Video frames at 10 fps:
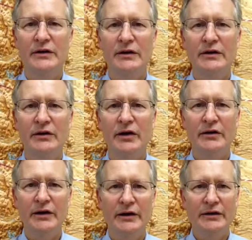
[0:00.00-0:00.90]
and
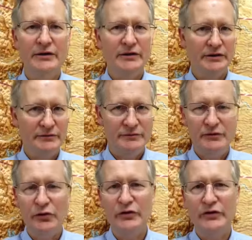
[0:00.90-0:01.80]
the idea that, of
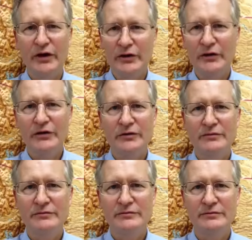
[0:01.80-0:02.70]
course, younger
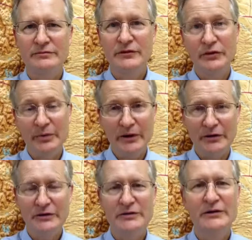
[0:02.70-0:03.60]
is
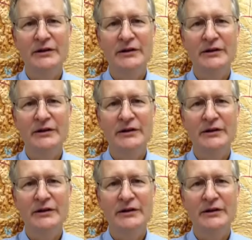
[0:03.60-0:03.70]
better.